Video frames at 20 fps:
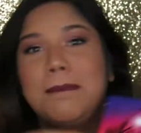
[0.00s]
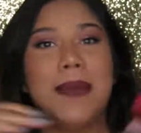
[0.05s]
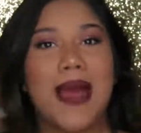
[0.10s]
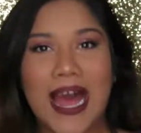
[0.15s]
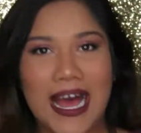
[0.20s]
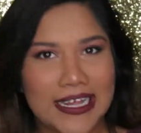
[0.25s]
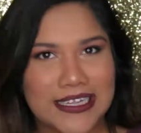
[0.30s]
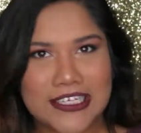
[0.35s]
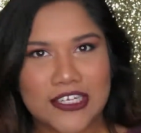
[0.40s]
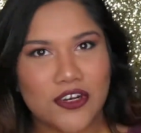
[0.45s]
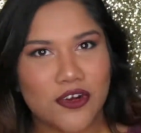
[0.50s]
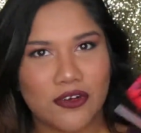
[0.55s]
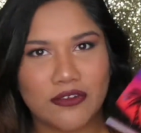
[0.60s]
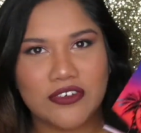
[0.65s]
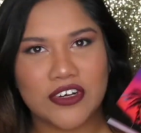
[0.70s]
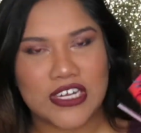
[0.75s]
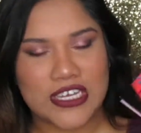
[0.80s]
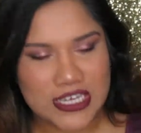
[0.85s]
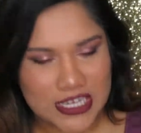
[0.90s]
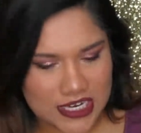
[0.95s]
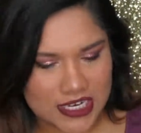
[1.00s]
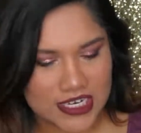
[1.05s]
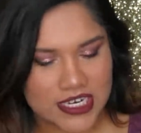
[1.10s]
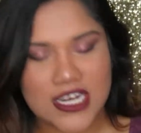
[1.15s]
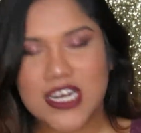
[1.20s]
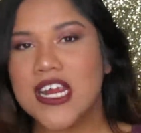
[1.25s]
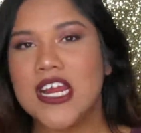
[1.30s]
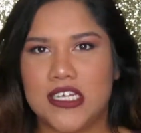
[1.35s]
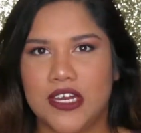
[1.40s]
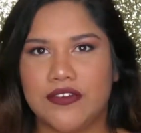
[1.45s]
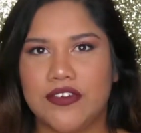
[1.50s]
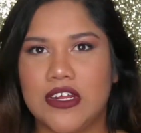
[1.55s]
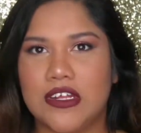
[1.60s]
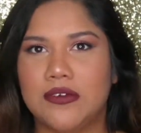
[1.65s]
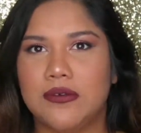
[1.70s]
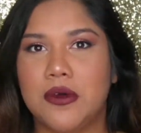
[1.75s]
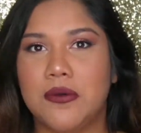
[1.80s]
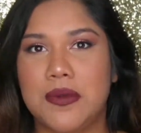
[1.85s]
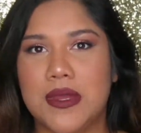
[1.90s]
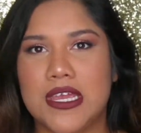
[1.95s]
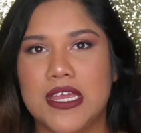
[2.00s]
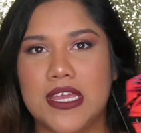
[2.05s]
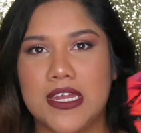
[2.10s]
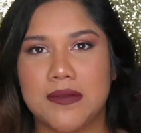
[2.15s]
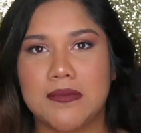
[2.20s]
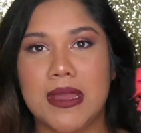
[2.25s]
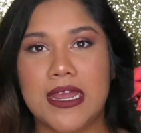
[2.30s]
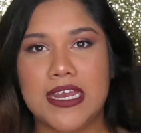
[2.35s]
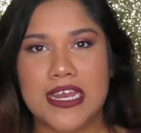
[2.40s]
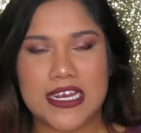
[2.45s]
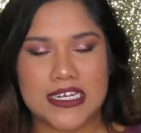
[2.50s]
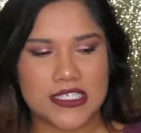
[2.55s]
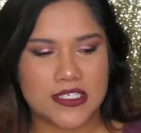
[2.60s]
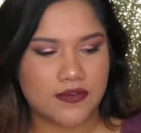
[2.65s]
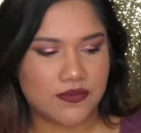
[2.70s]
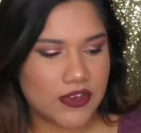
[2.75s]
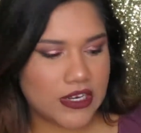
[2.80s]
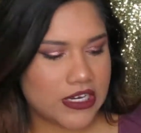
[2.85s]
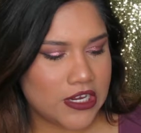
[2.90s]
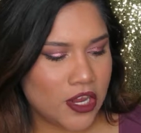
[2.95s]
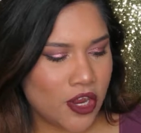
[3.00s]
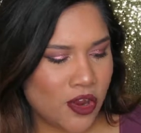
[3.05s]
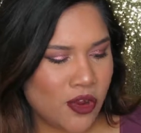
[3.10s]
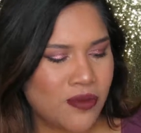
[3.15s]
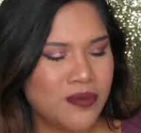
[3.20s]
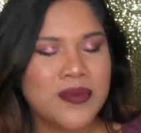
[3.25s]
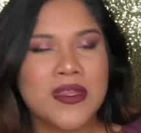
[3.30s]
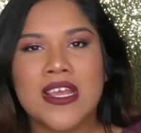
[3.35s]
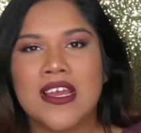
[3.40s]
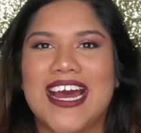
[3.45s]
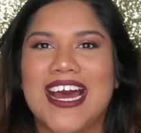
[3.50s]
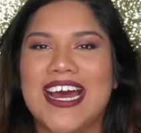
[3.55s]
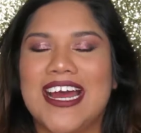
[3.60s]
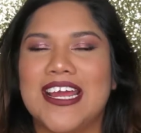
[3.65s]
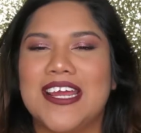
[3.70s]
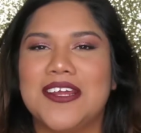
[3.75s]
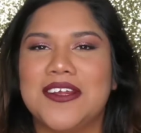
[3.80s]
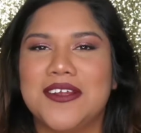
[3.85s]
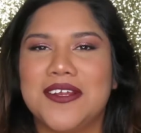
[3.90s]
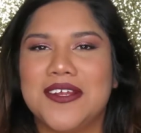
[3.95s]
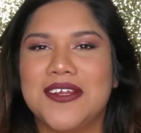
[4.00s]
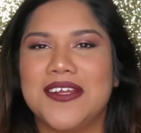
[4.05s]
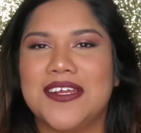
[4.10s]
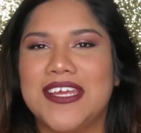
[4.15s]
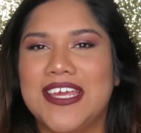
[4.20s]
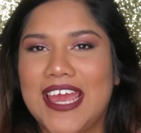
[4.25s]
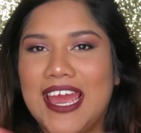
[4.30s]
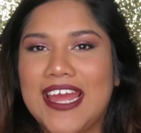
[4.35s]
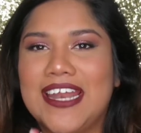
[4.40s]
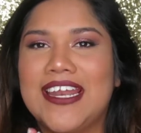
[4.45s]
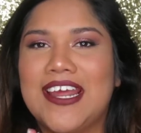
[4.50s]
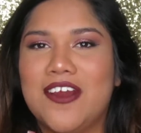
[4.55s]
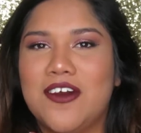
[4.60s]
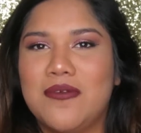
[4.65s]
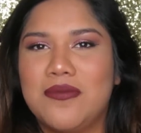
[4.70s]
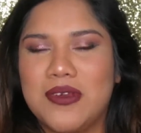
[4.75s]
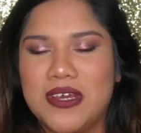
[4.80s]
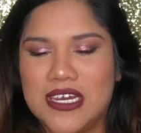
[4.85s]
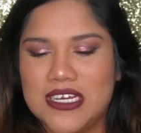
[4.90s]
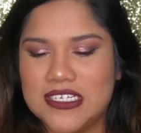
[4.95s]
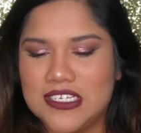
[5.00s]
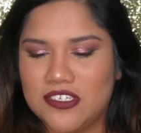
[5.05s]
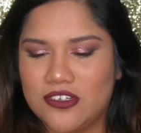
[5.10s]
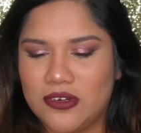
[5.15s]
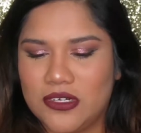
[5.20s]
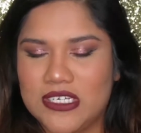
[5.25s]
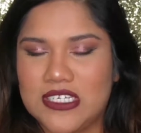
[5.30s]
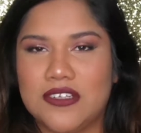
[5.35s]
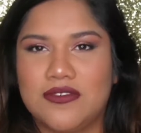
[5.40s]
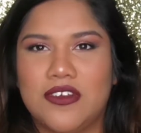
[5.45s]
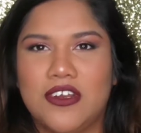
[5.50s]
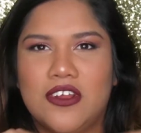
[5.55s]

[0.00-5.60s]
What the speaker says: palette over here. Definitely will be in my next video. I hope you guys enjoyed this